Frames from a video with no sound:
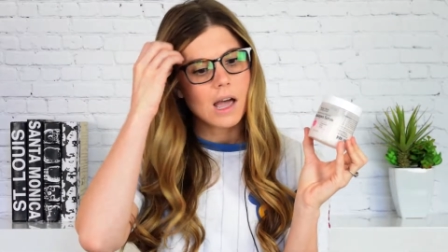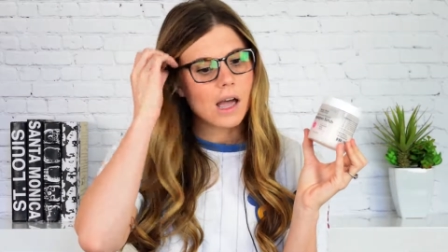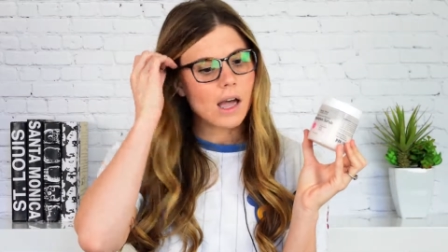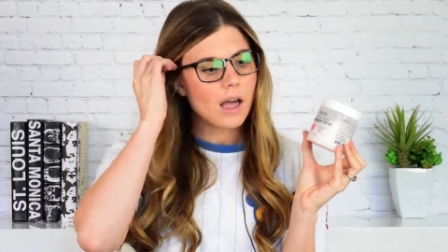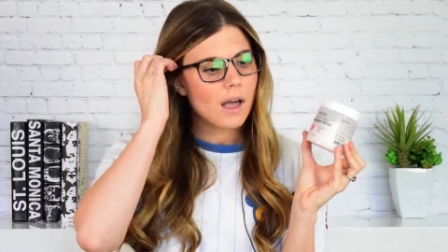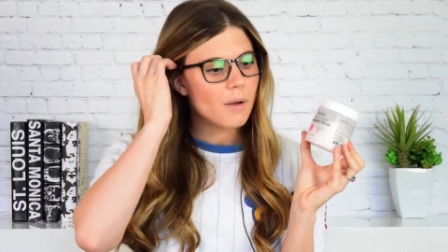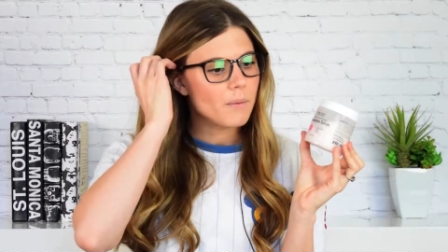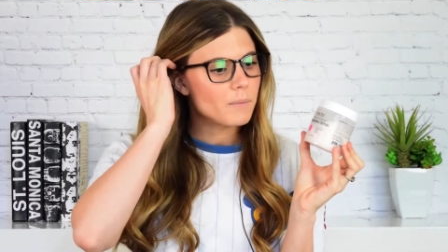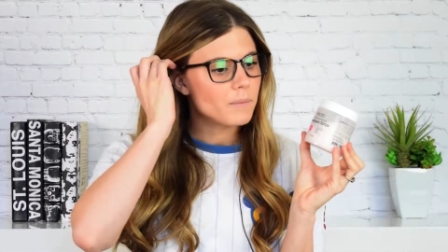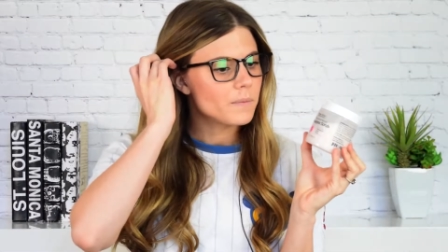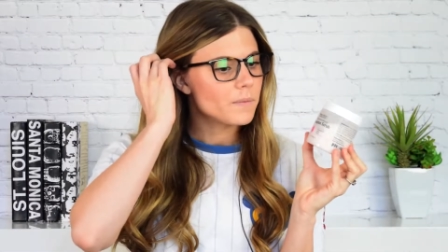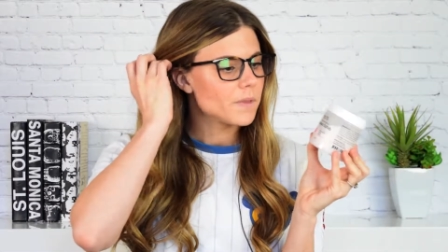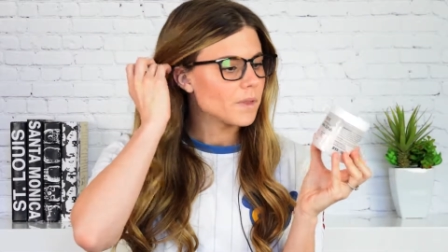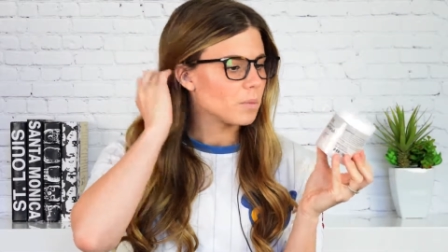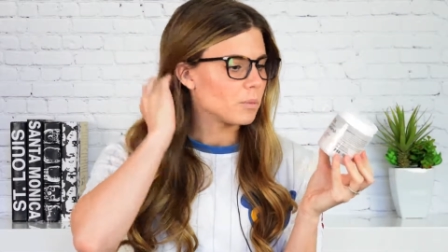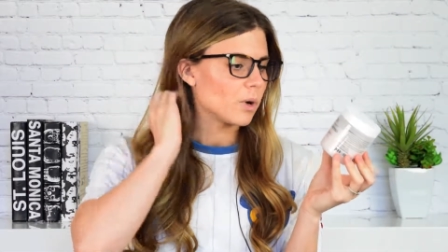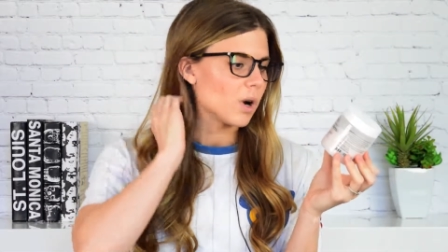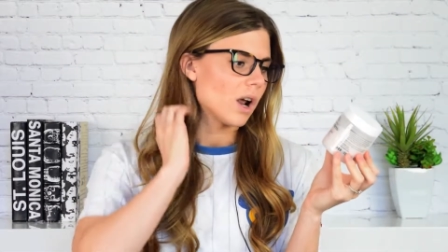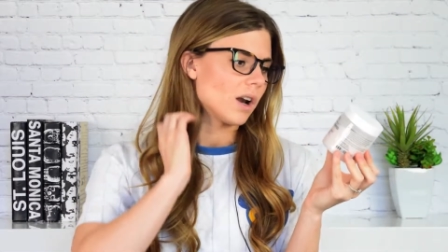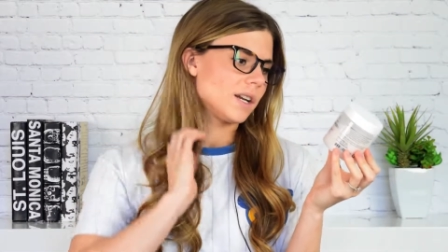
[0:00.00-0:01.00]

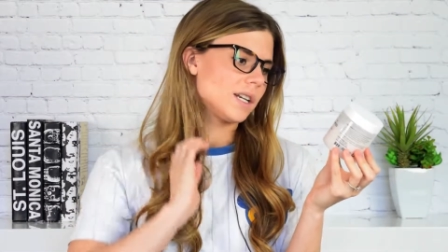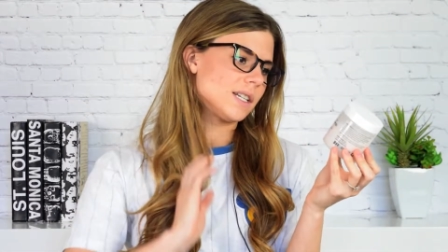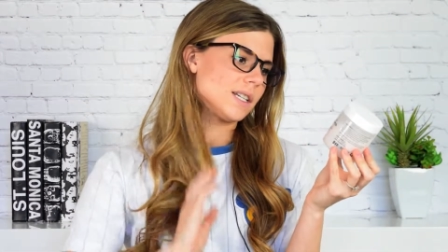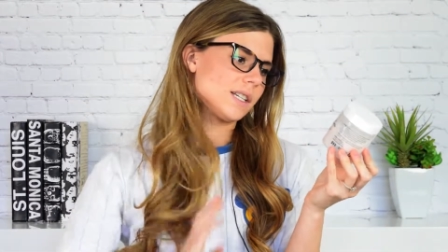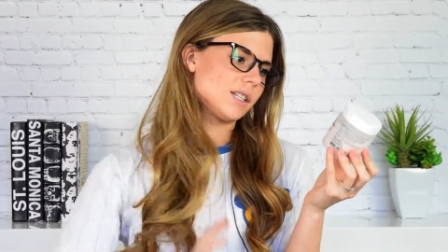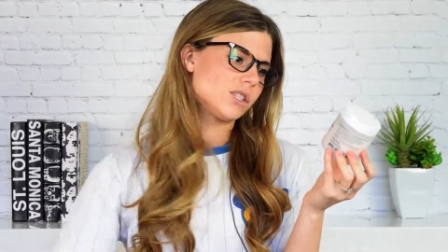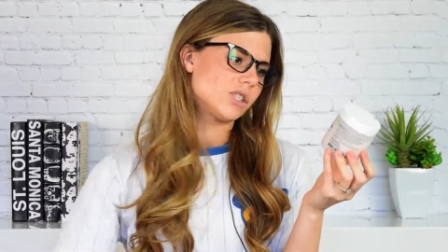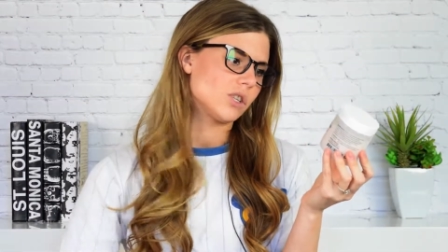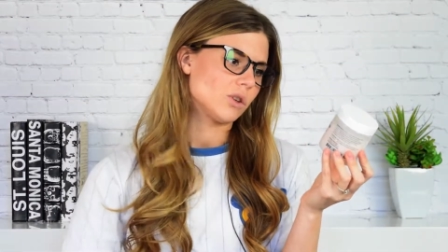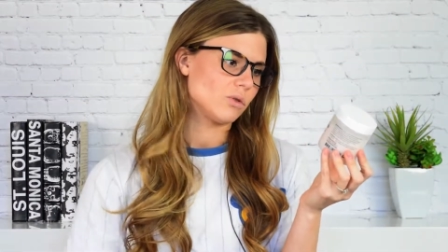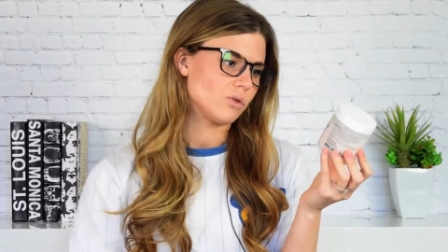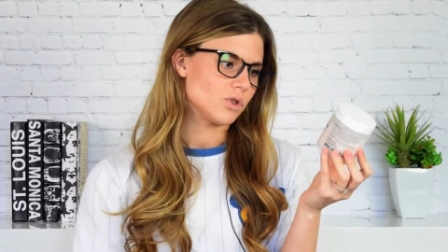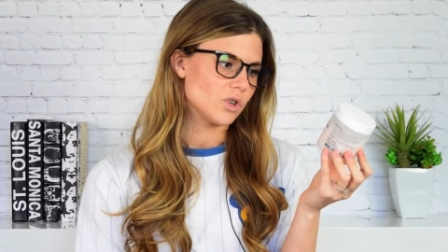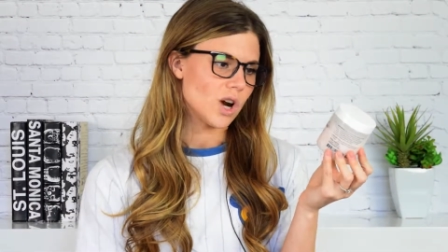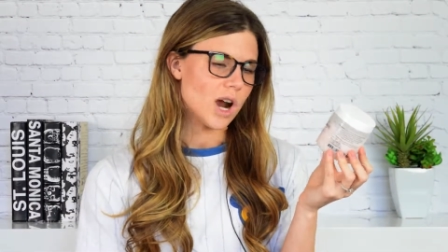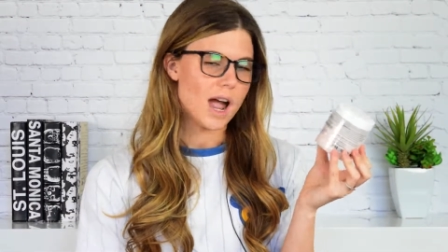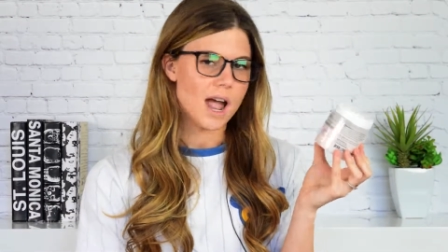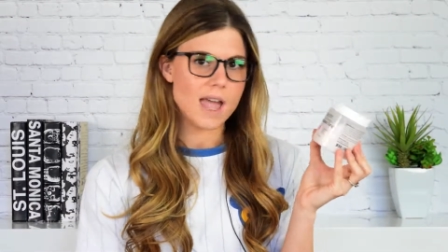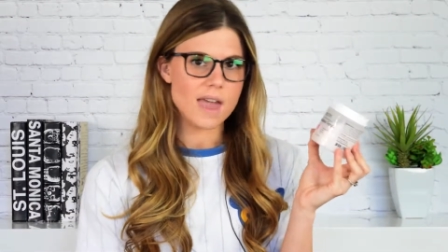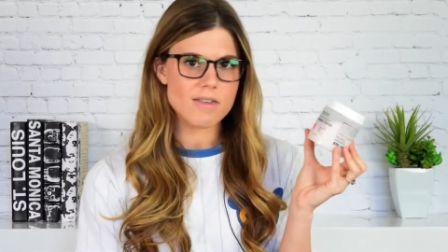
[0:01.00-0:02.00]
the product is so
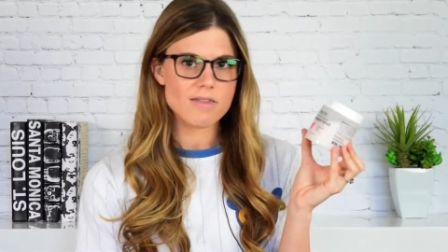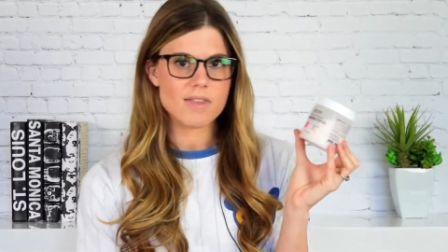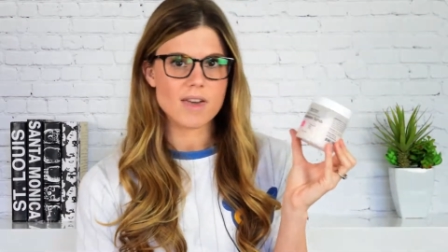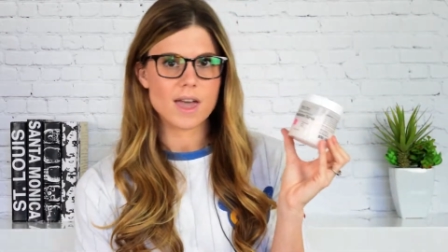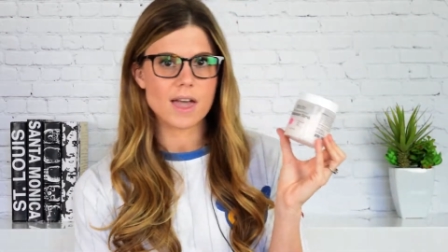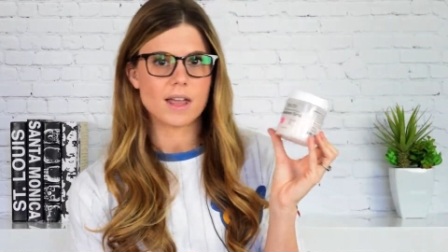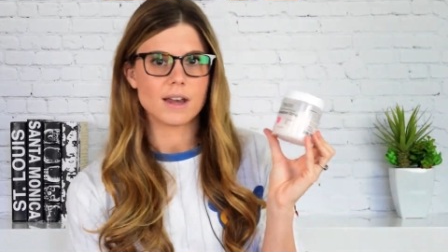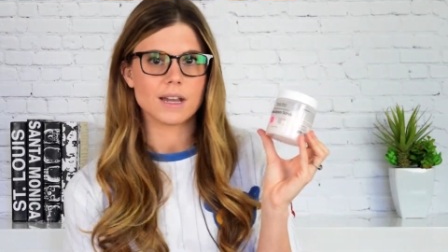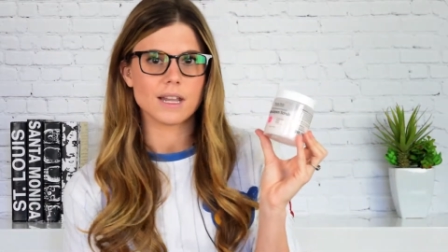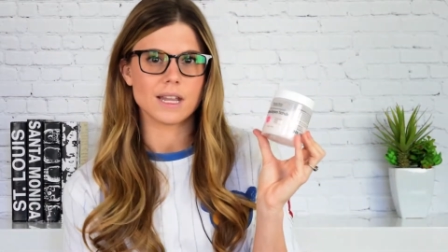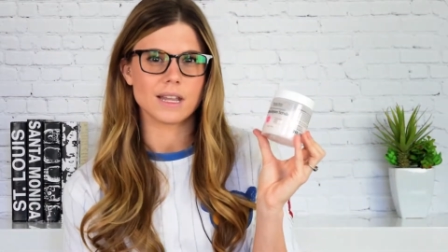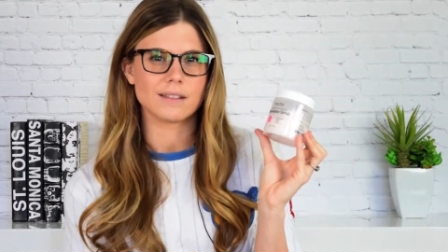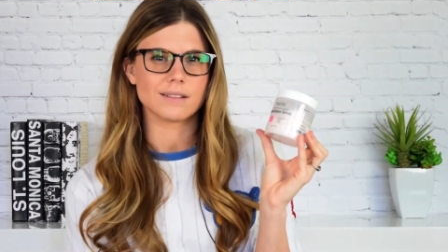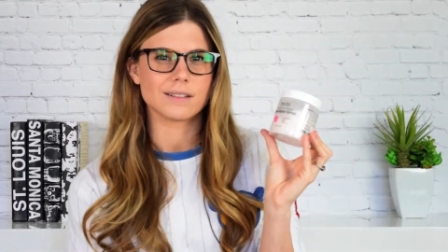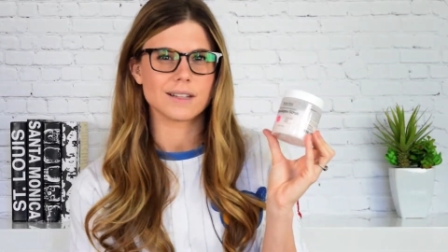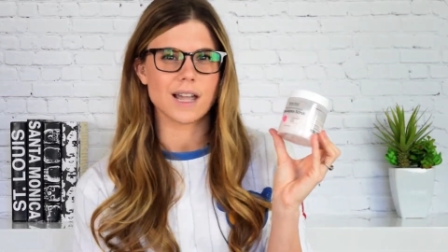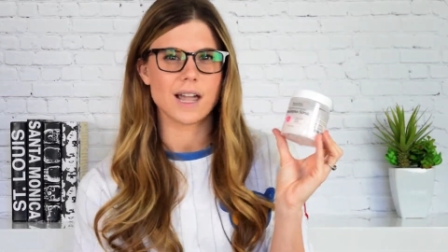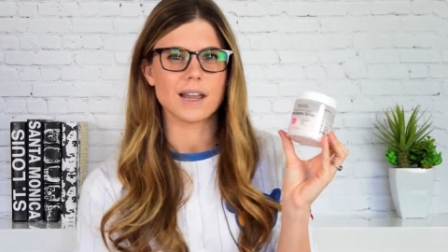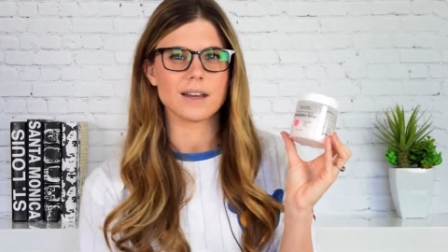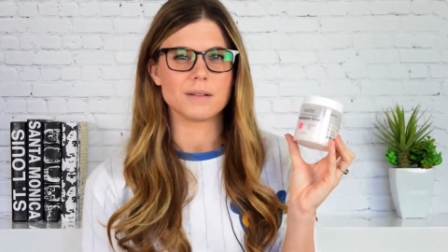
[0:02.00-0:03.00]
dry that
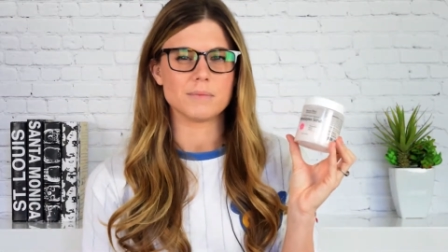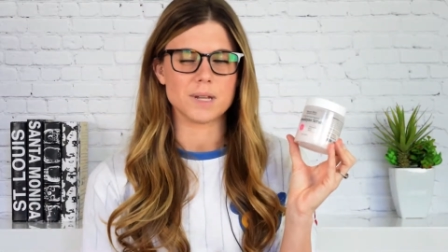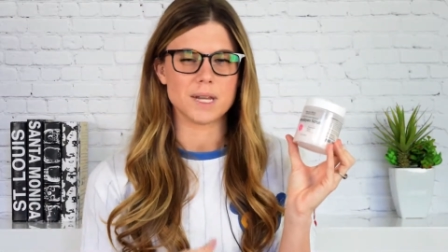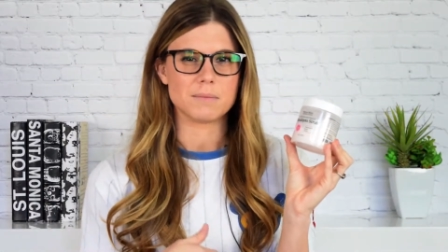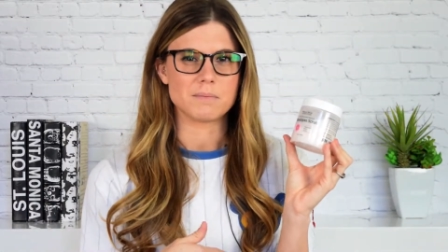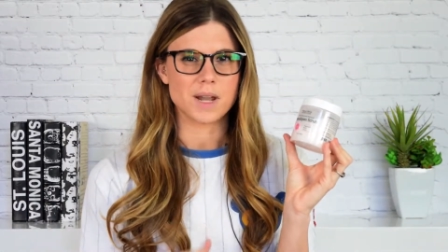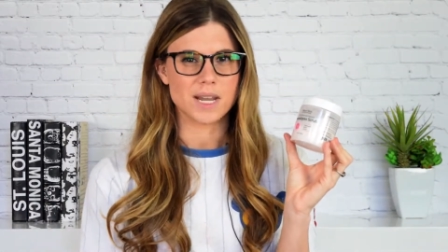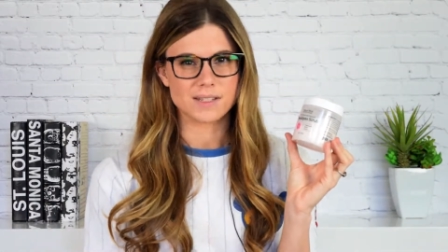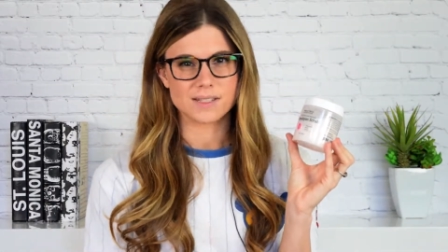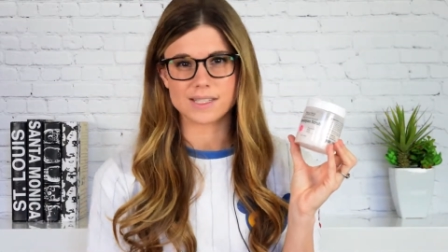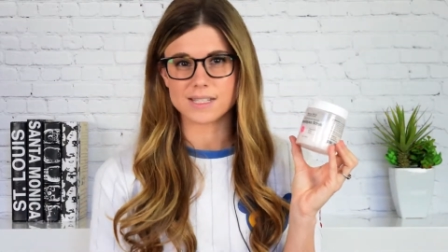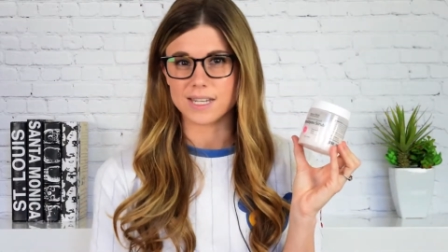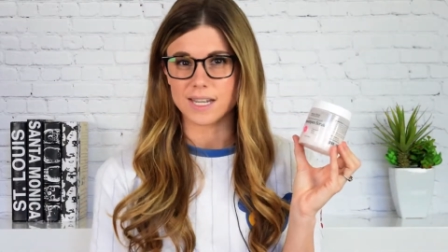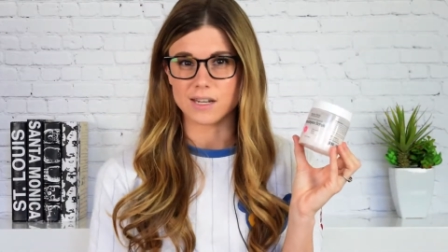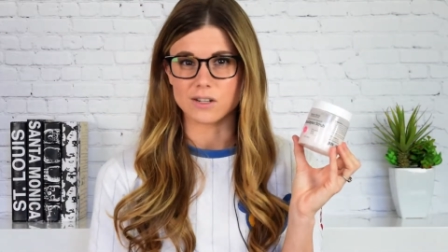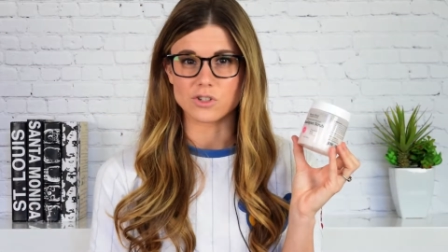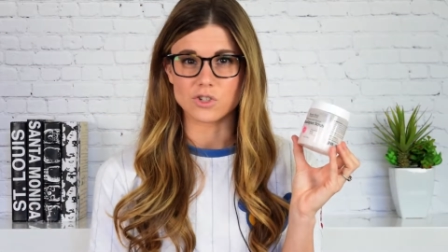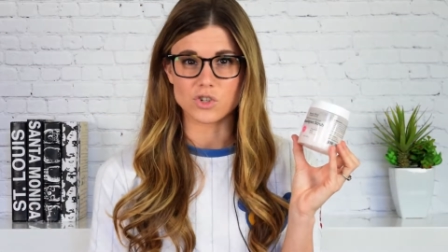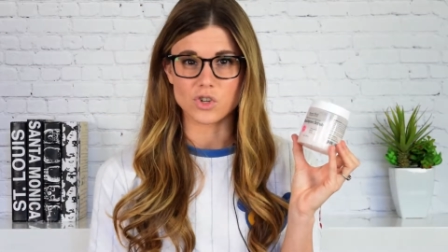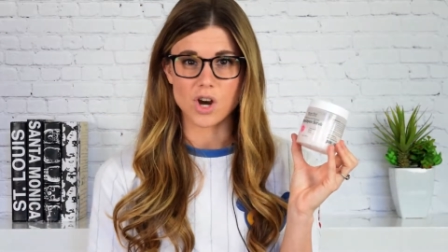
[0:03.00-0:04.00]
it kind of made my
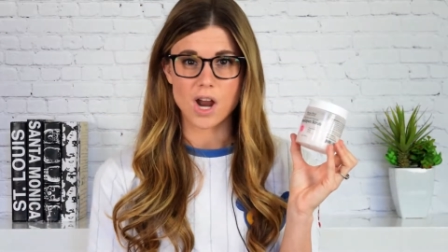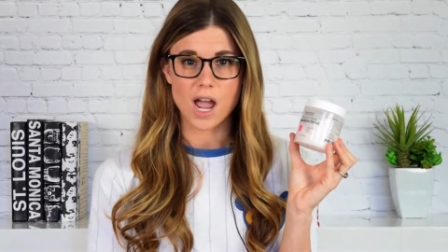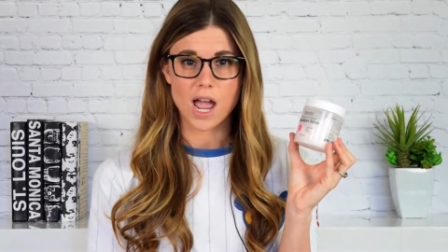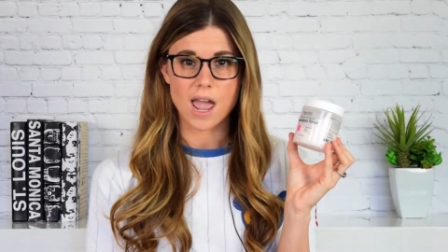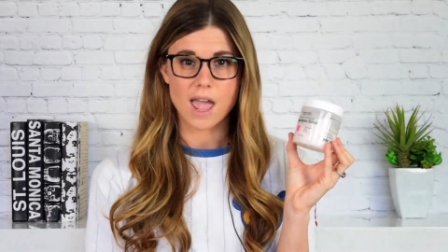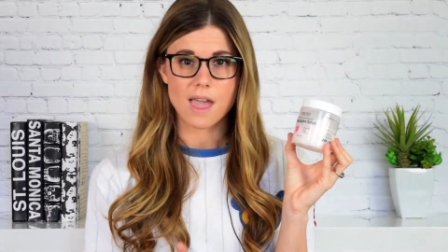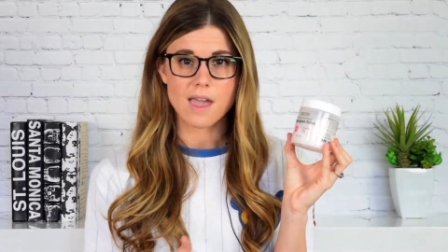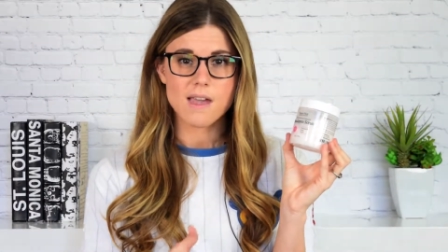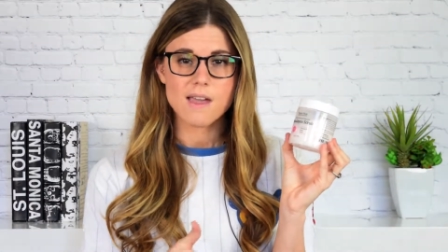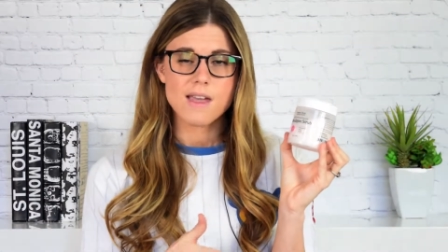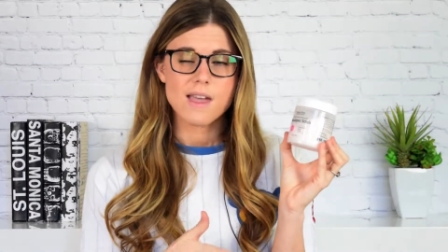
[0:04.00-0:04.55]
skin dry.